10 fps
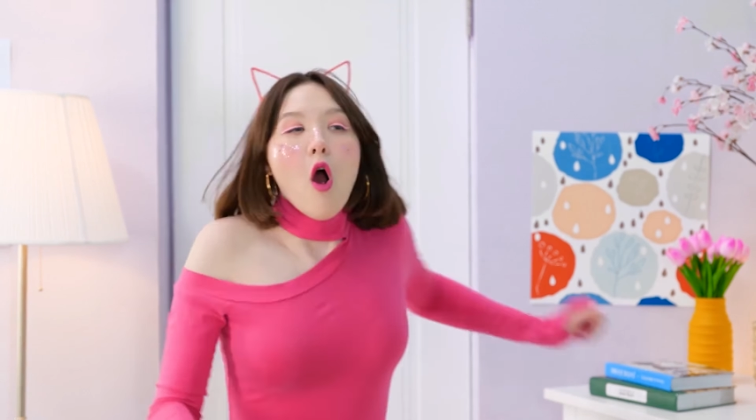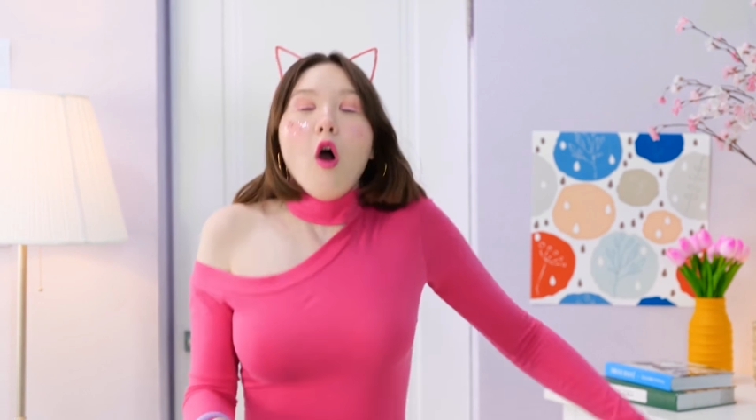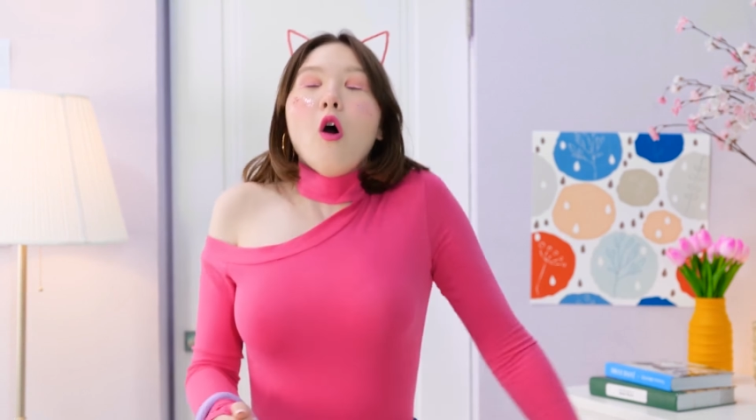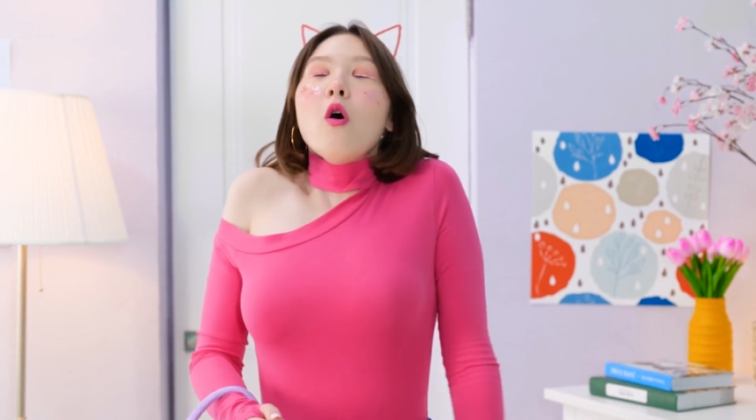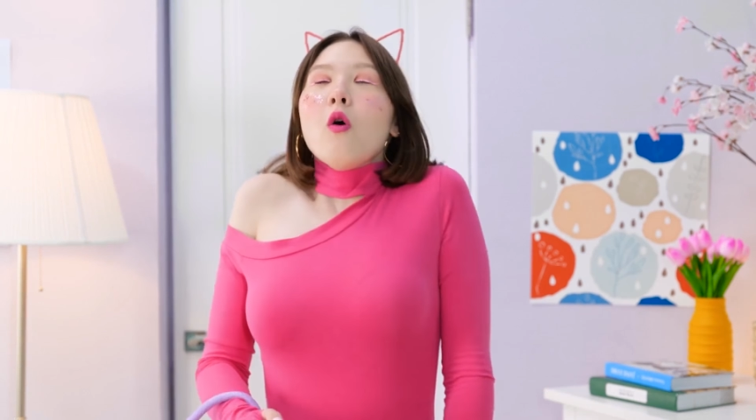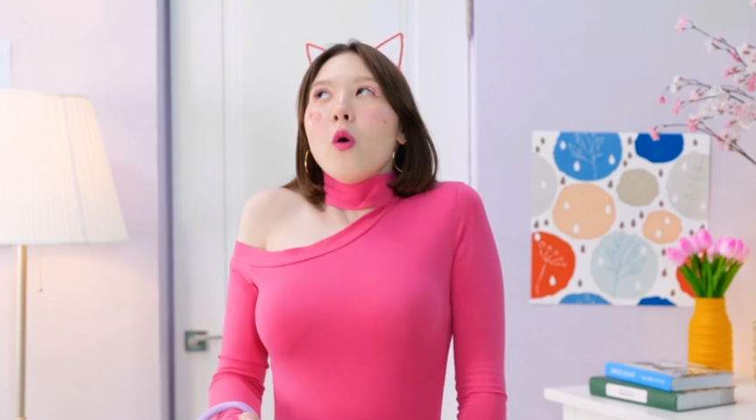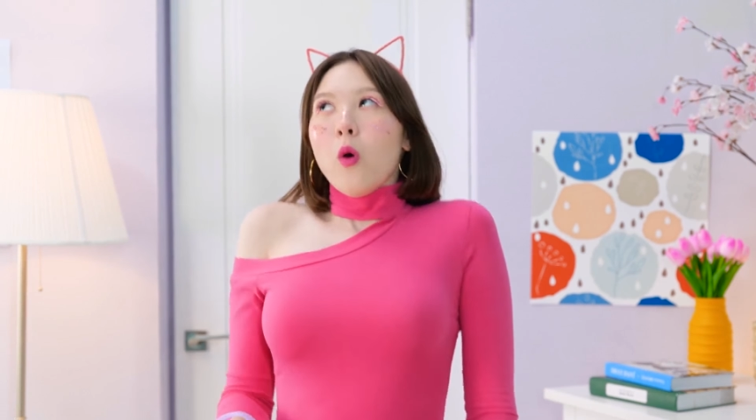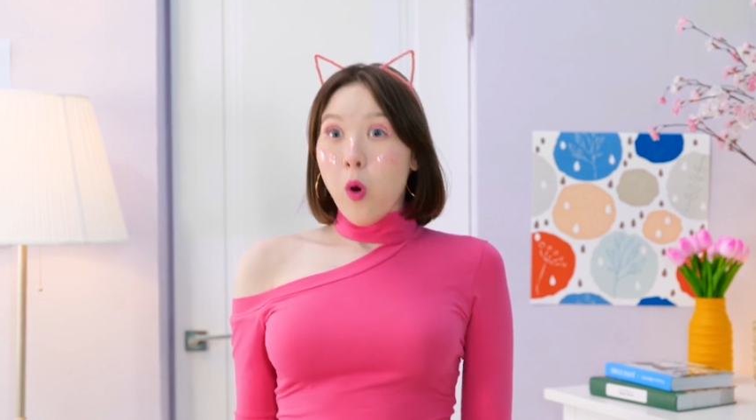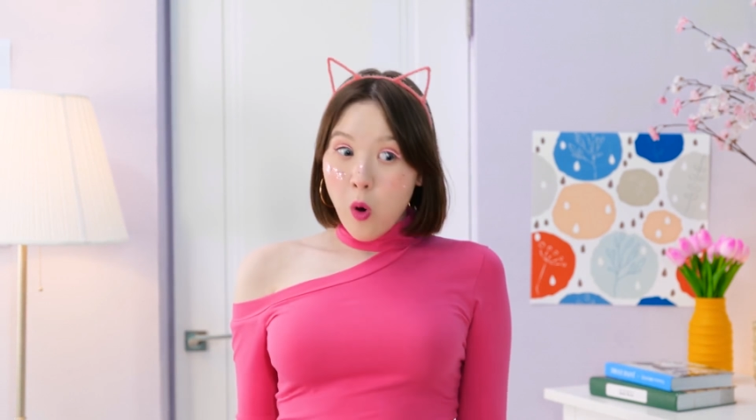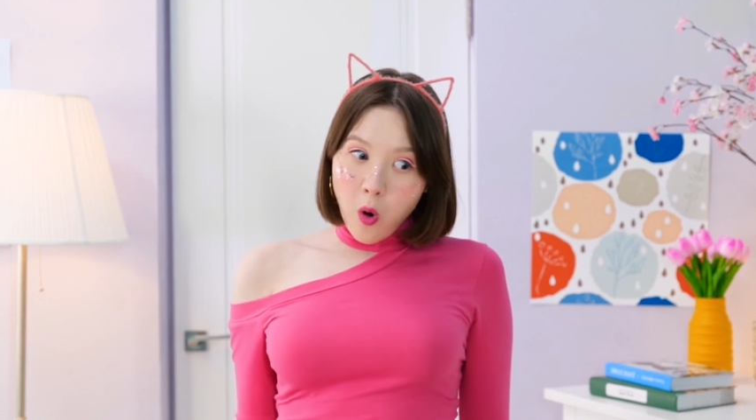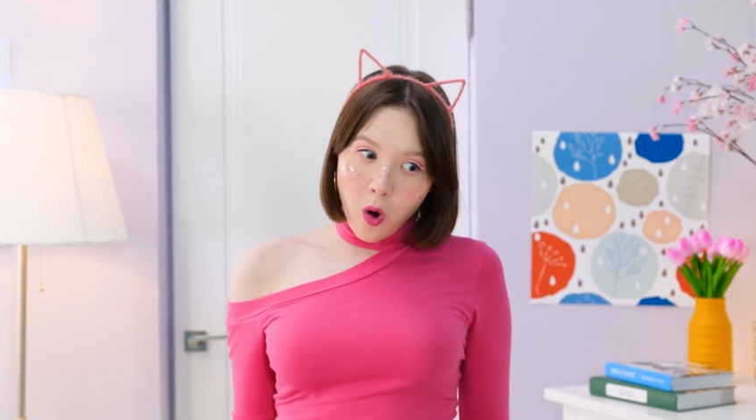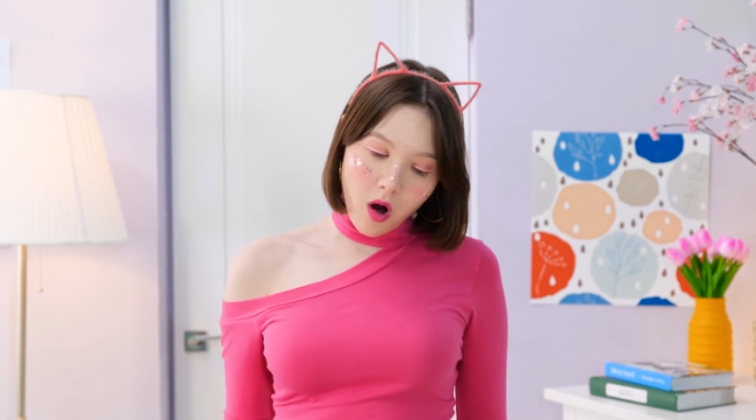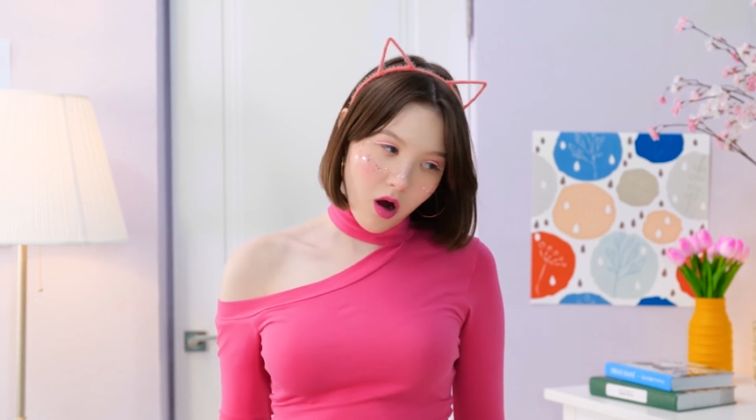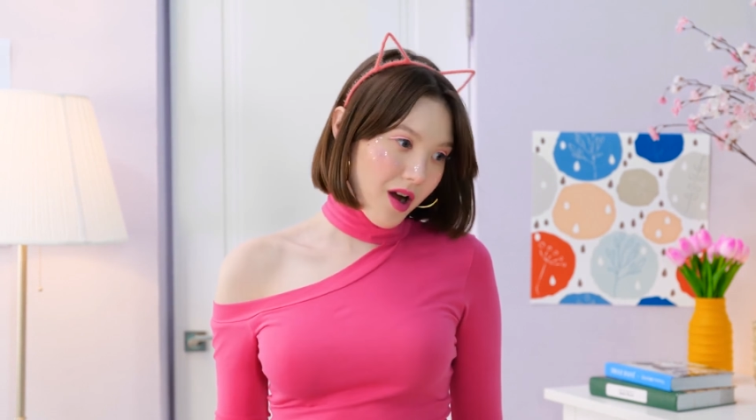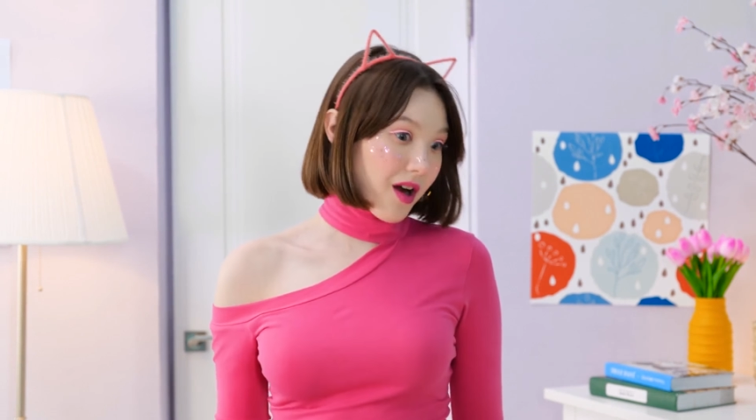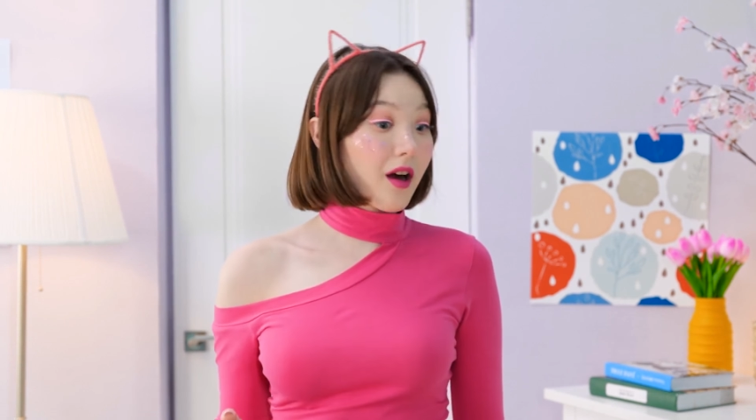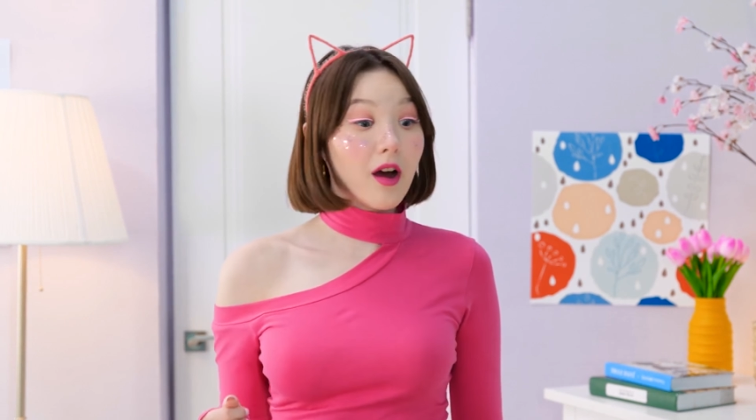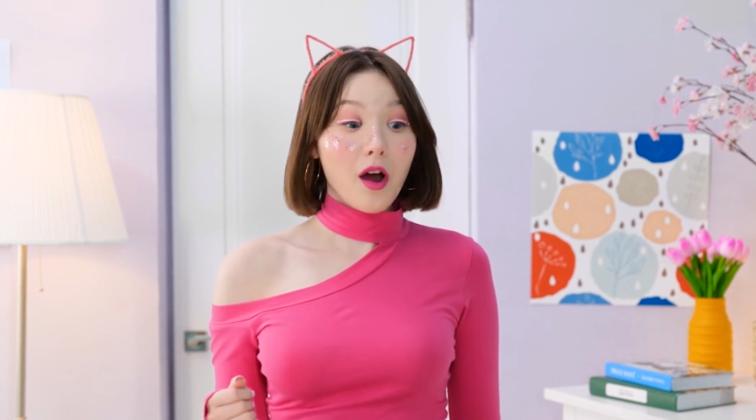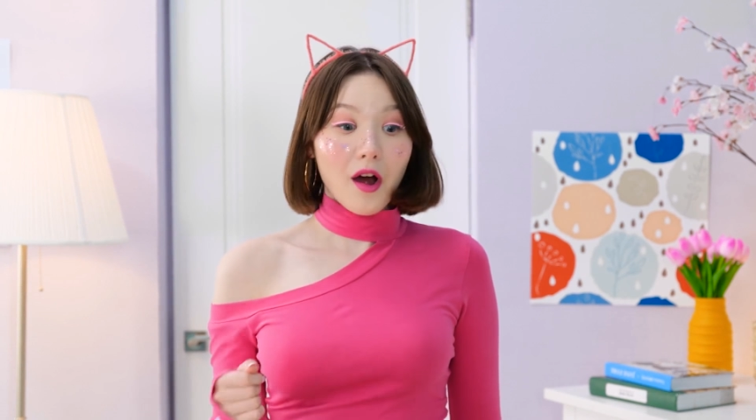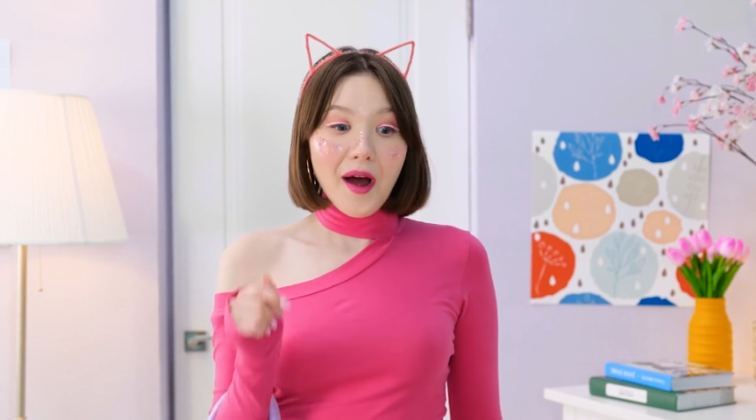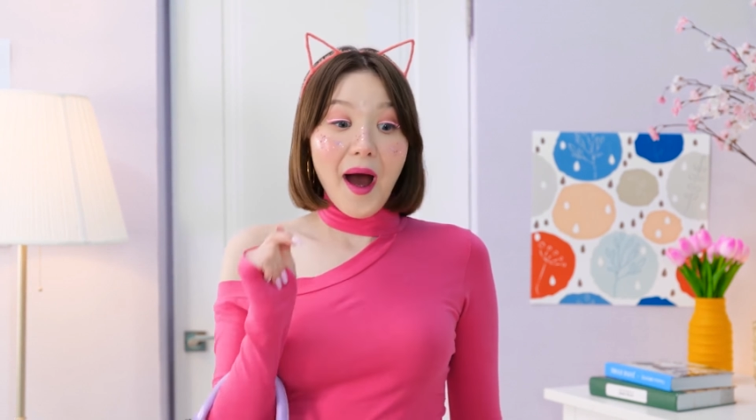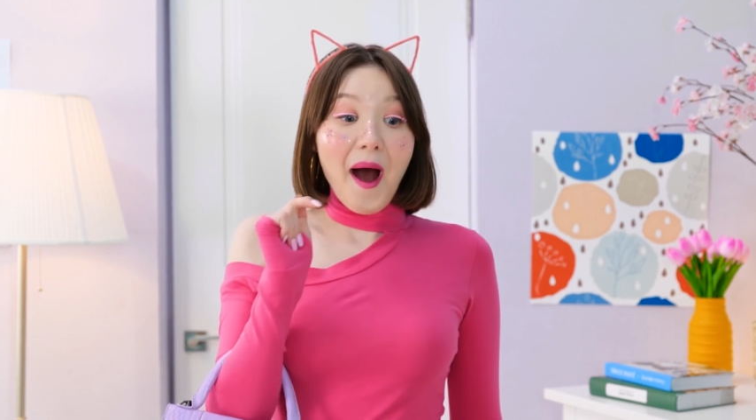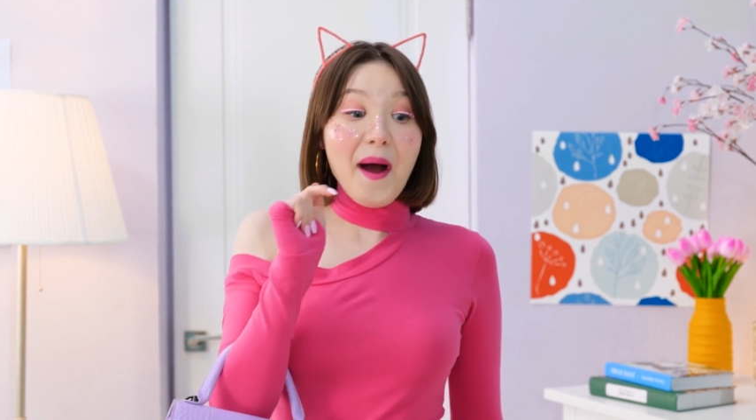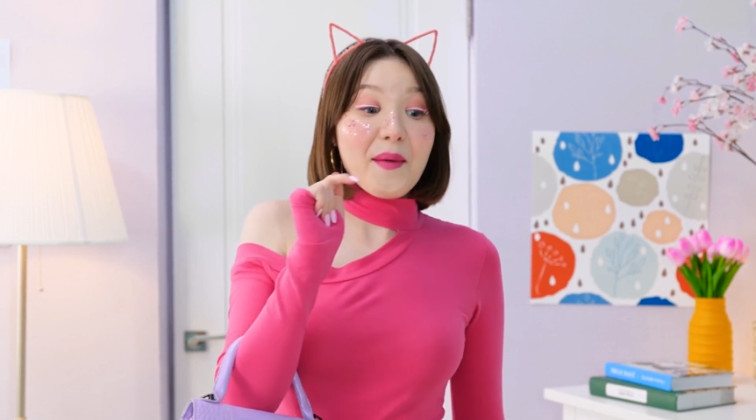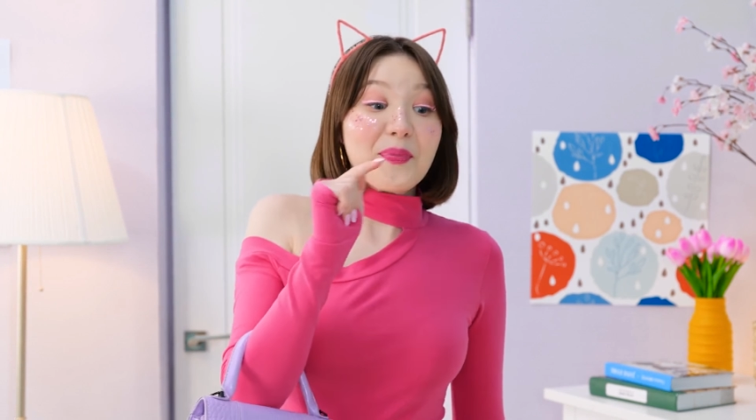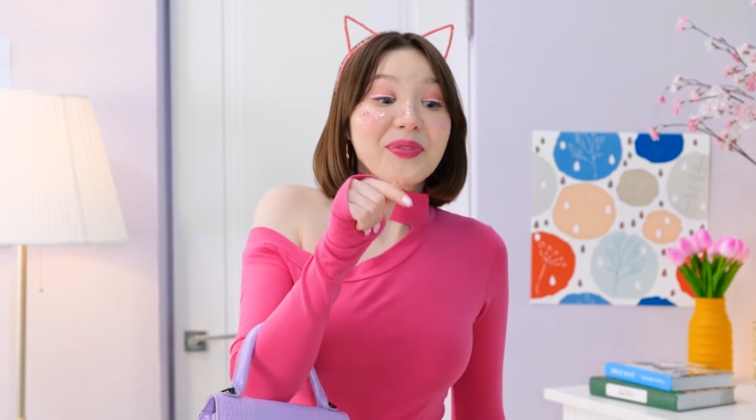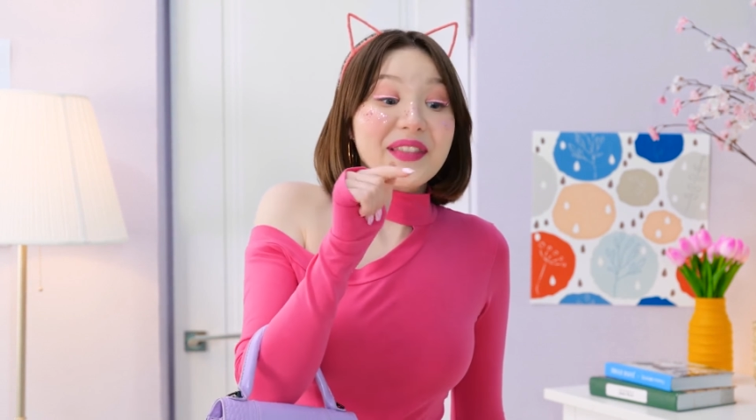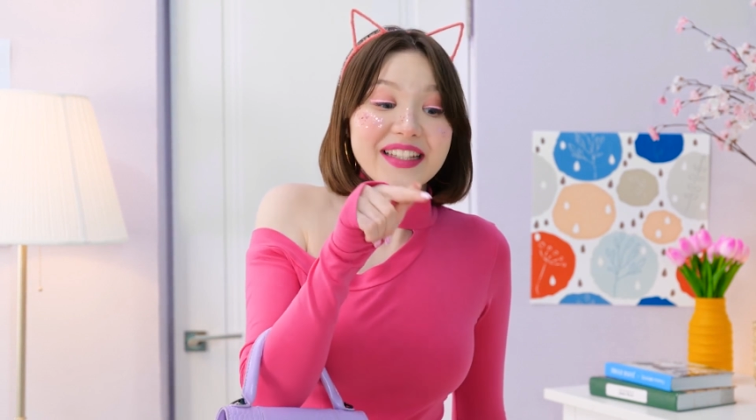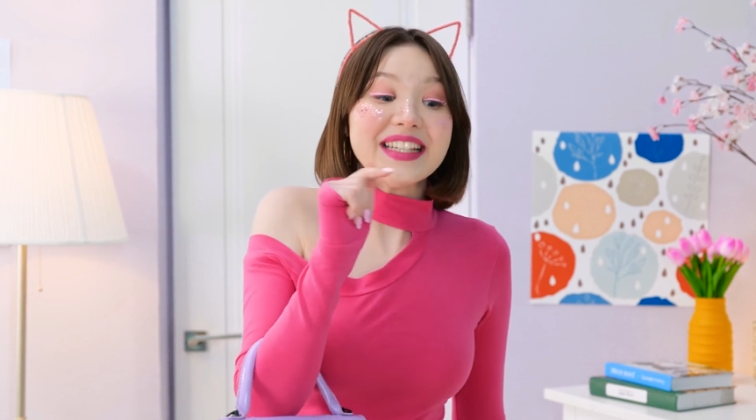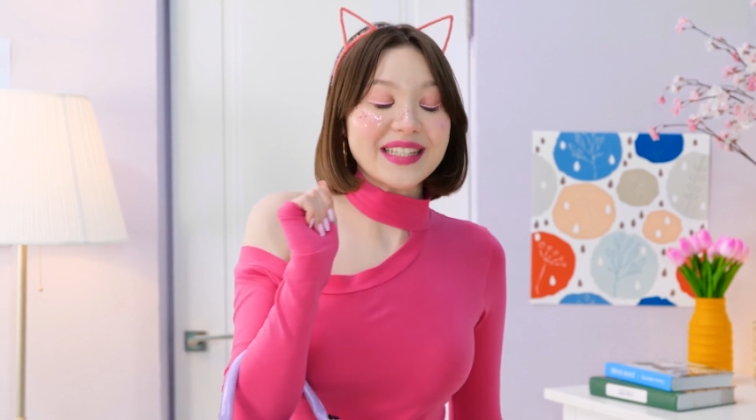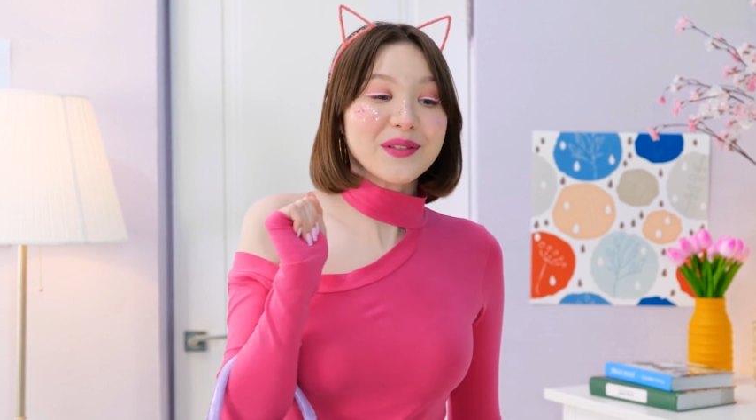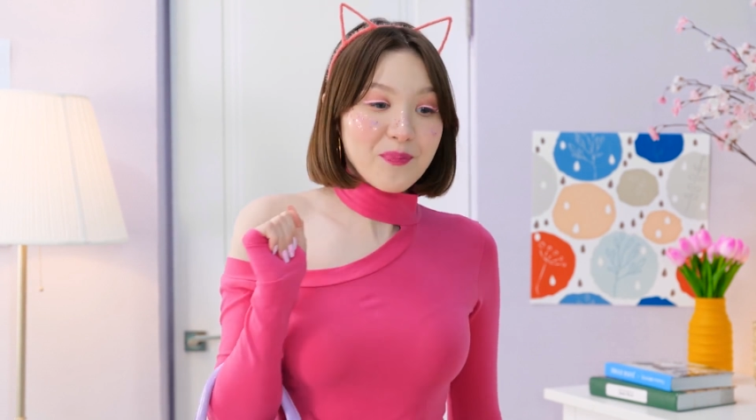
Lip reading: Phew, I almost forgot. I need that makeup.